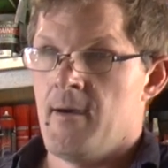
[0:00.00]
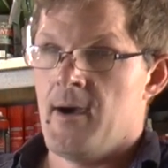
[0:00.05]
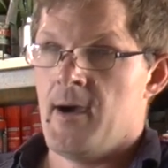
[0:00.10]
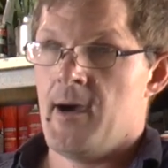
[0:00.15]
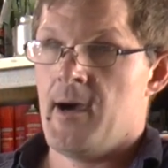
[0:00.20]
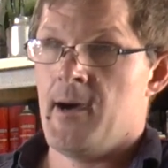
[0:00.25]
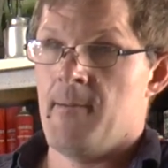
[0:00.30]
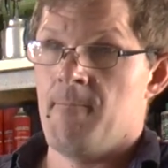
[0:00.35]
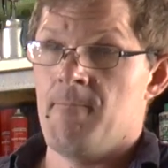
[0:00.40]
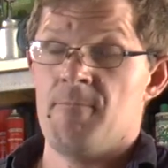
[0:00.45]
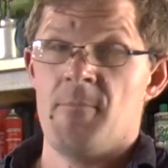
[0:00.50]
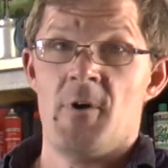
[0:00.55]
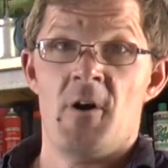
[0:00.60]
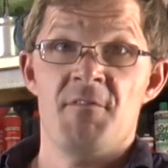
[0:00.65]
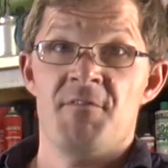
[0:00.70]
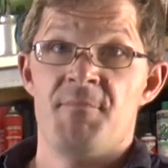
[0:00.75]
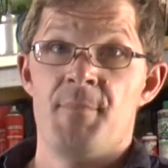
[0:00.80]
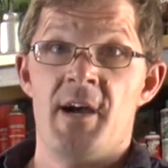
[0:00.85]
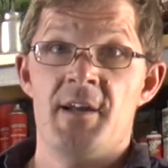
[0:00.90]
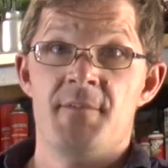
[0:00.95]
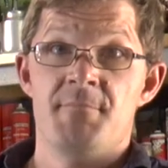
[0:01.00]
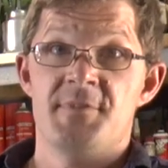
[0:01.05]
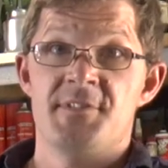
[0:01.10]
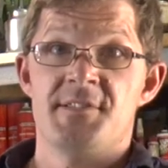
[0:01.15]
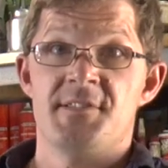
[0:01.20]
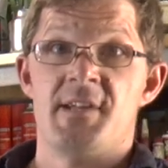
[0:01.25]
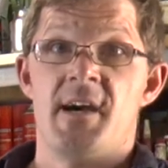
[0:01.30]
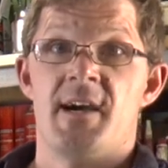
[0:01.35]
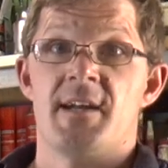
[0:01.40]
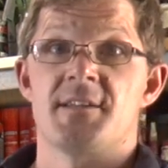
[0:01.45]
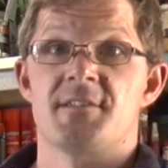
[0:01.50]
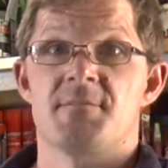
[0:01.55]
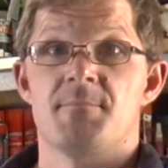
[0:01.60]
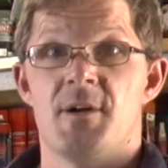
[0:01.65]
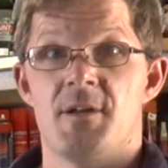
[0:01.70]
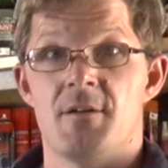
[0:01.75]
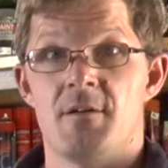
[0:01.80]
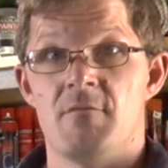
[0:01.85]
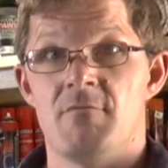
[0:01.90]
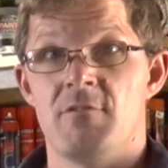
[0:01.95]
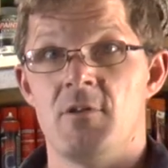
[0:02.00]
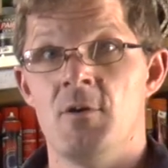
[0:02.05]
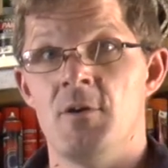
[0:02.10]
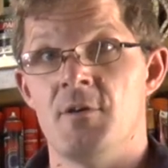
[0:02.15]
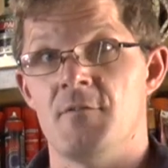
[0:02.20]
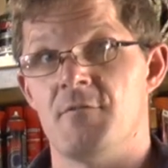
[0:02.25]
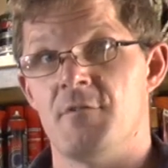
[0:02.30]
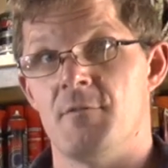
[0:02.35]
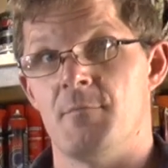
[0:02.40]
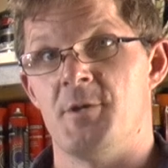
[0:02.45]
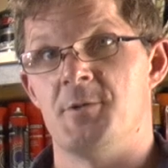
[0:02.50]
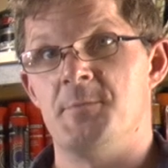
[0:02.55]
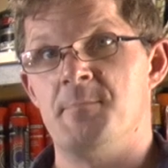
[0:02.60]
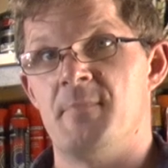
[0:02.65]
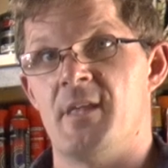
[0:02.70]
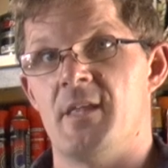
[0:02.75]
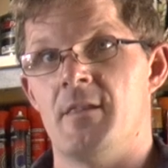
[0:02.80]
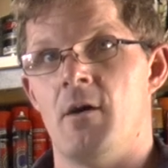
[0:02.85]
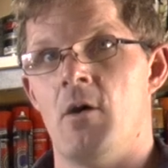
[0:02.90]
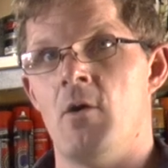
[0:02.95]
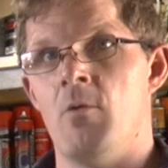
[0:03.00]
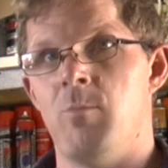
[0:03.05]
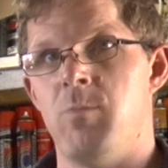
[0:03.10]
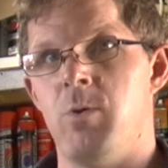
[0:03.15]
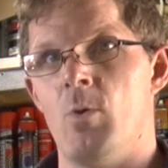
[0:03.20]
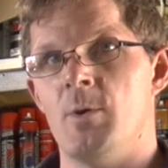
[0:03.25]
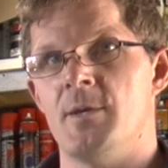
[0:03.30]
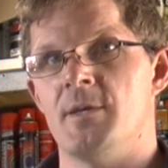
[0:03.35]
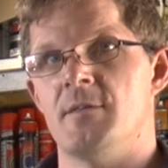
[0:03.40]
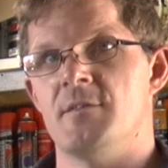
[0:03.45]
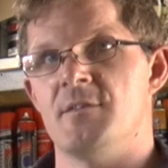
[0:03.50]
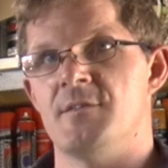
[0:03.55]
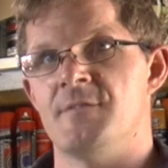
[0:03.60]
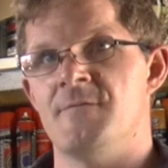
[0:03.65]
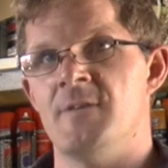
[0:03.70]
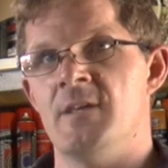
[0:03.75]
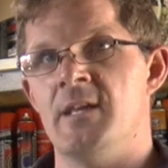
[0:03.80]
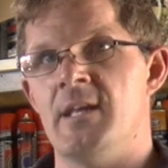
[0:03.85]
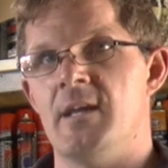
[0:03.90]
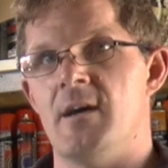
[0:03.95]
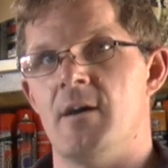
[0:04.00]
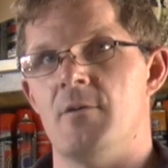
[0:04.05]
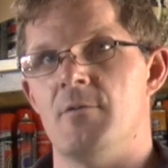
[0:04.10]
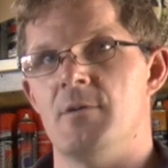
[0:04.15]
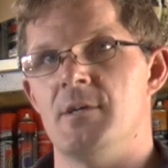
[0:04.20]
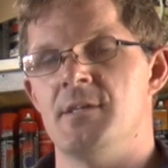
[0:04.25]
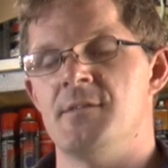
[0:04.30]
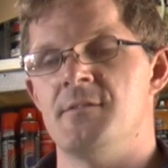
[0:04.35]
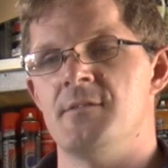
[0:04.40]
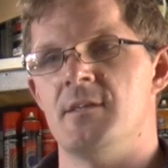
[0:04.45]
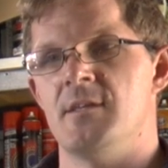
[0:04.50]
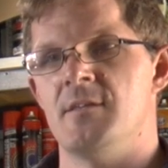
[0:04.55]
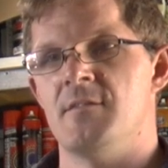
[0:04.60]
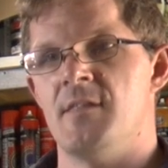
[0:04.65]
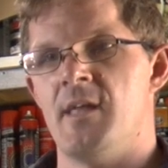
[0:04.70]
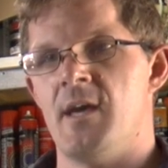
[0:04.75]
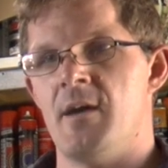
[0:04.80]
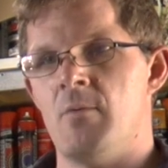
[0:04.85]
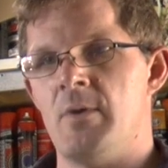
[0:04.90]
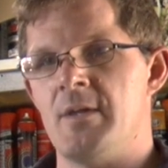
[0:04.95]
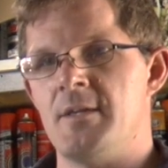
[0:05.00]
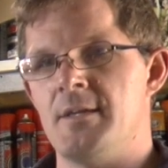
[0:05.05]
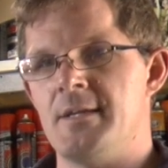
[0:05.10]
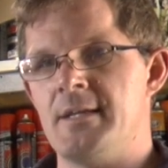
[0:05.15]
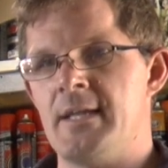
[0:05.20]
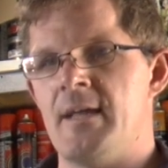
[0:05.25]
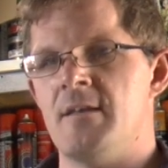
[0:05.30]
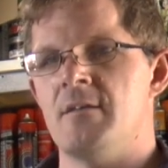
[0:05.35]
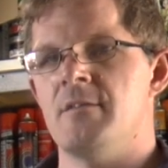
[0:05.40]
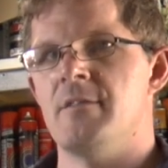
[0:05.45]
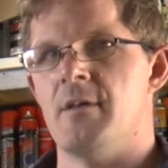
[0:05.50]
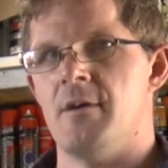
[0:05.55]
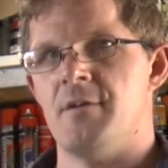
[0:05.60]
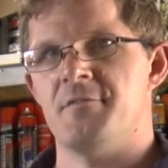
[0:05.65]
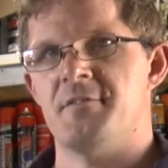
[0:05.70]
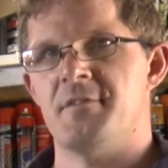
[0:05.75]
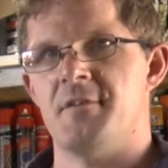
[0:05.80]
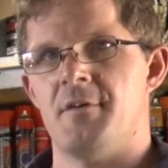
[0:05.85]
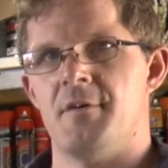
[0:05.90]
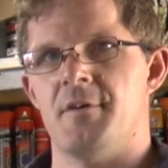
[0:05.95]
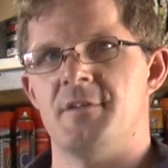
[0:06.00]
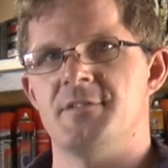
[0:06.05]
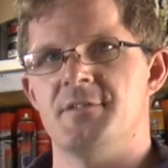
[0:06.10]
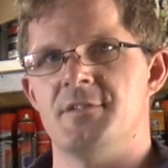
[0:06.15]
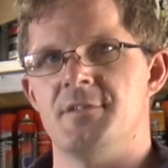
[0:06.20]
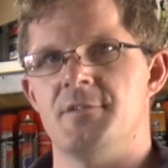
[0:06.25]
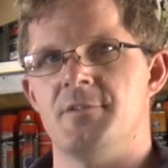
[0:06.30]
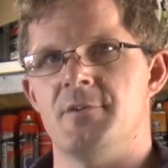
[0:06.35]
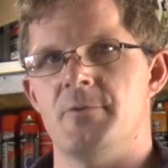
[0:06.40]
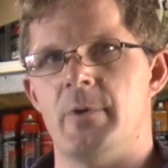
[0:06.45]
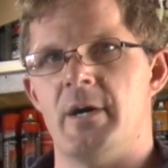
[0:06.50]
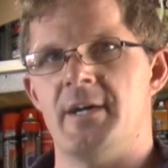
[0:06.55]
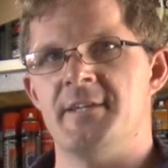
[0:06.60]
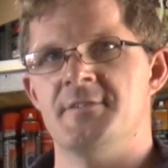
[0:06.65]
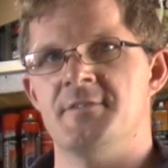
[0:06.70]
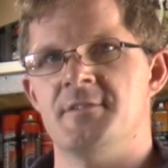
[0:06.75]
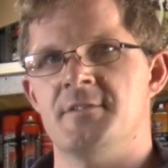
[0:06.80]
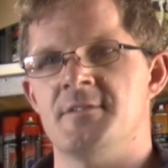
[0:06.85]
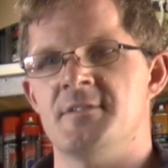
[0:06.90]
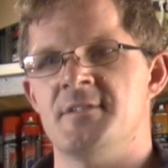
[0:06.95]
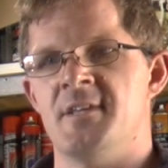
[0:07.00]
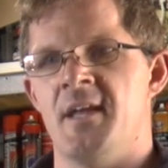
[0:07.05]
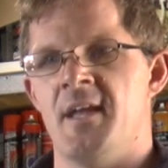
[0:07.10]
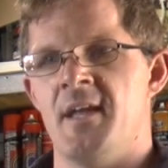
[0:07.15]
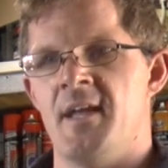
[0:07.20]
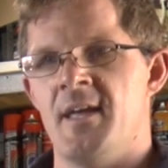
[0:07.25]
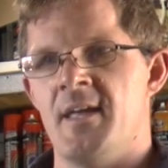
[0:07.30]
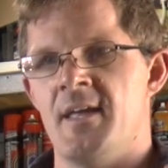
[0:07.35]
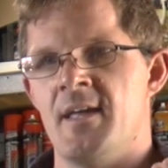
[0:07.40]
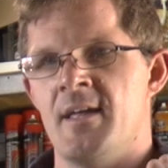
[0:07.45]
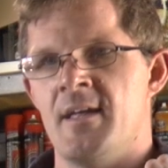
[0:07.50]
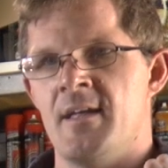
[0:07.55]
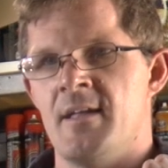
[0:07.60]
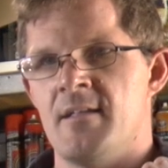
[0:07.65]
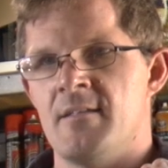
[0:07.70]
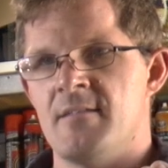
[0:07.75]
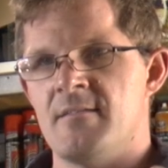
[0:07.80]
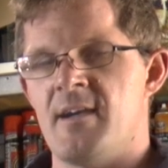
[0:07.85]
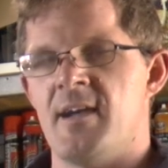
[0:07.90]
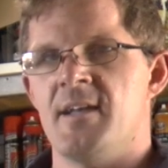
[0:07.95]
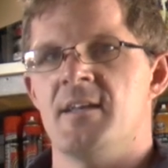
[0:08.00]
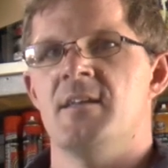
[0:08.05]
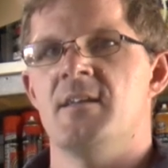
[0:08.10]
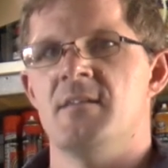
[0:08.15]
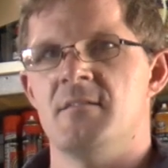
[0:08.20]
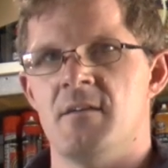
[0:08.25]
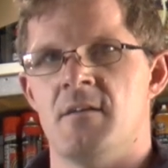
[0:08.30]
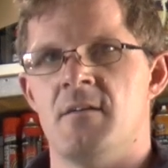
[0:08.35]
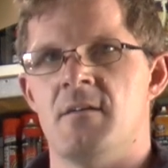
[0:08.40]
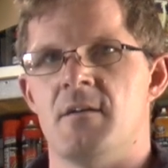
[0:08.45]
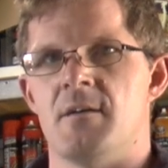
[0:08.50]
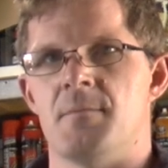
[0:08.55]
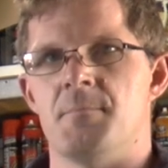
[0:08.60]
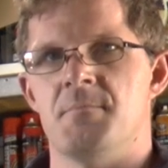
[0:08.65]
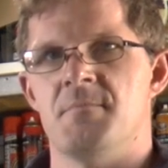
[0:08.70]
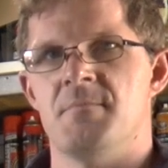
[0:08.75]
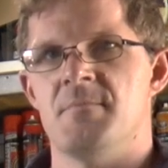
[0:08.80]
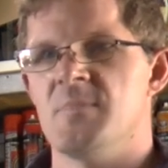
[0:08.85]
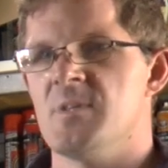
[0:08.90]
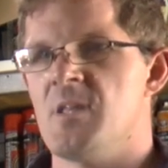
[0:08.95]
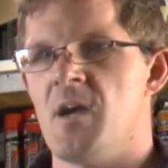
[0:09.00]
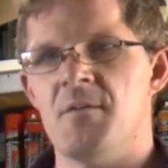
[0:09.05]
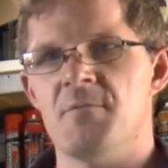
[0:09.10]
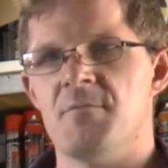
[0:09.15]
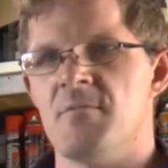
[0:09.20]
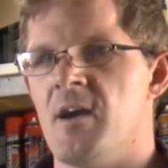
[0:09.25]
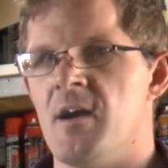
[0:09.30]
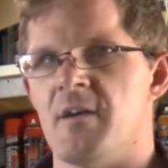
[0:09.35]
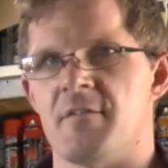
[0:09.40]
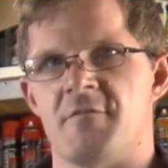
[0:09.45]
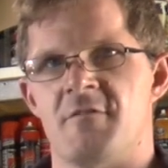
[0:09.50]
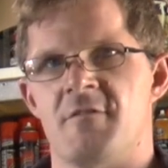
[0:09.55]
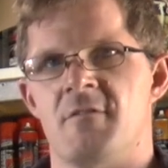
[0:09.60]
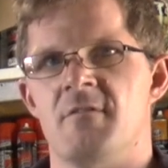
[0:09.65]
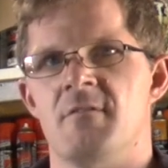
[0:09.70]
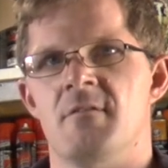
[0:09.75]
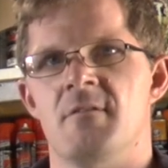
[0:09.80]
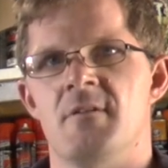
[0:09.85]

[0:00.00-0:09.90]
I've made mistakes, but I've learnt from it. And the whole point of this video is that when you get in those tight situations, take your time. Don't rush.